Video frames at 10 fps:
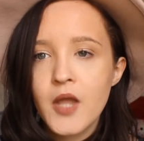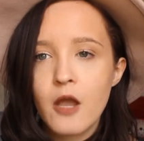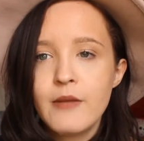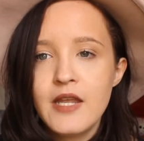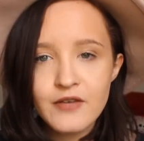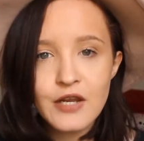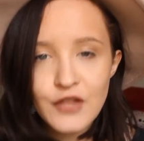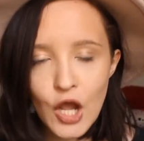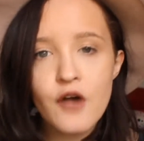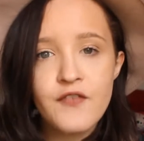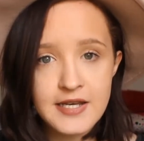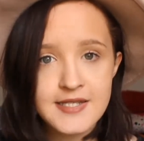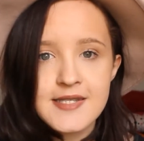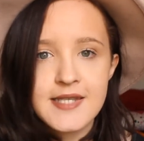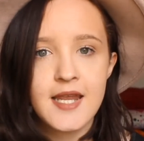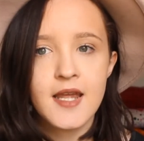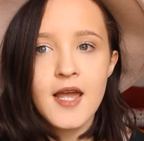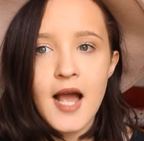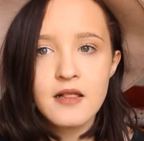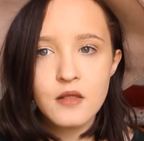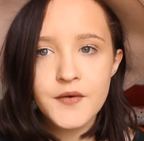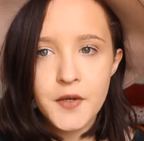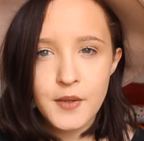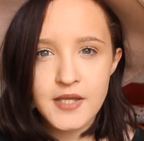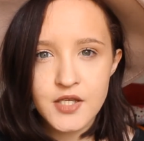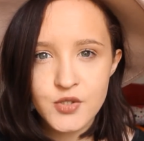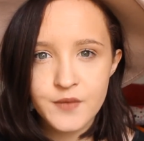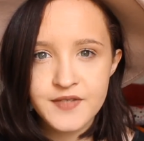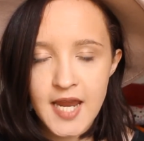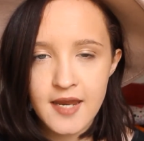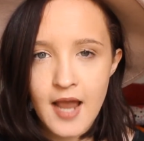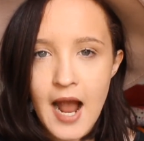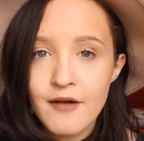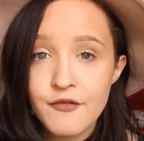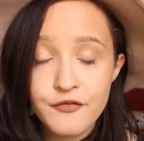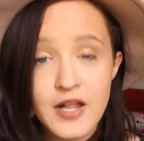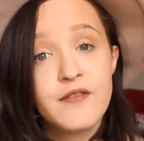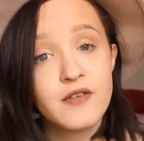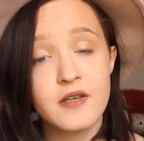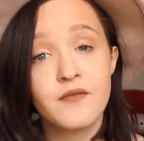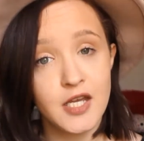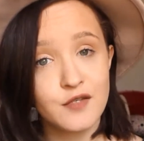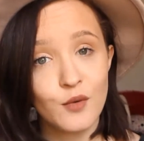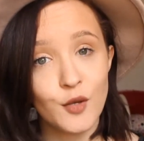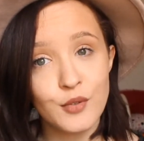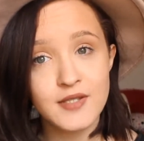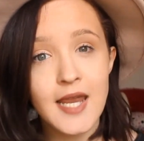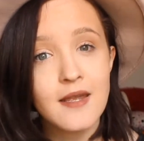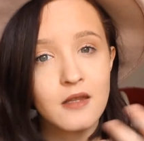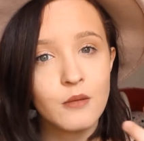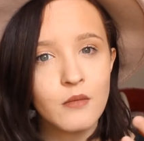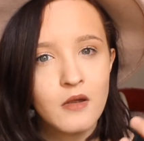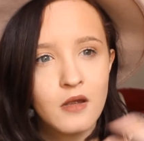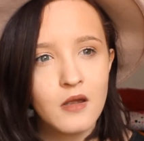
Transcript: Even if they are fantasy, I love it when they sort of have flavours of this world but take them